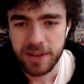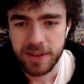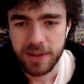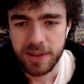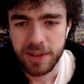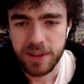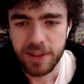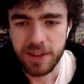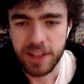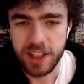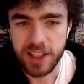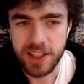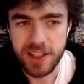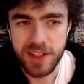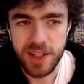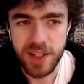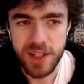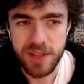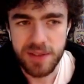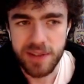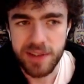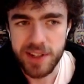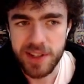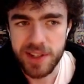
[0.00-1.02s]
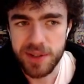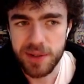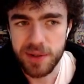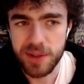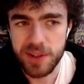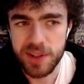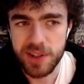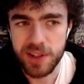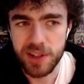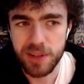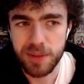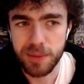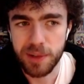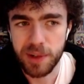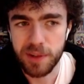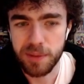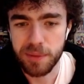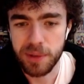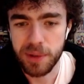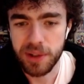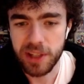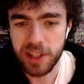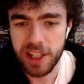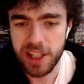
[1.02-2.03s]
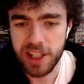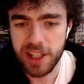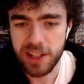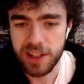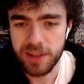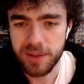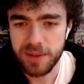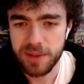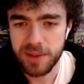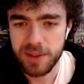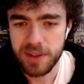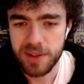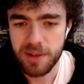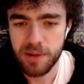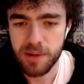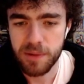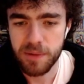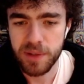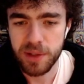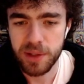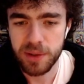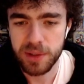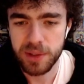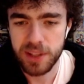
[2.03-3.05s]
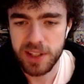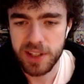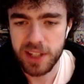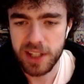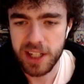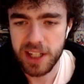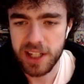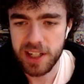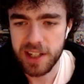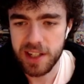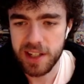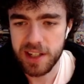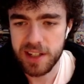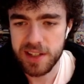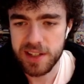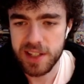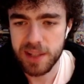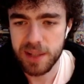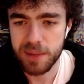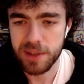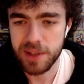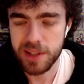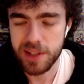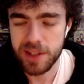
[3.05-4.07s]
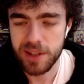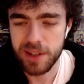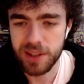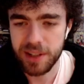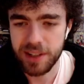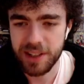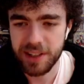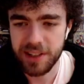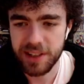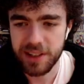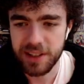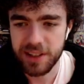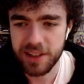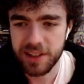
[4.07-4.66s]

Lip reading: I can search for our Swordsoul of Mo Ye, reveal the card, summon a token.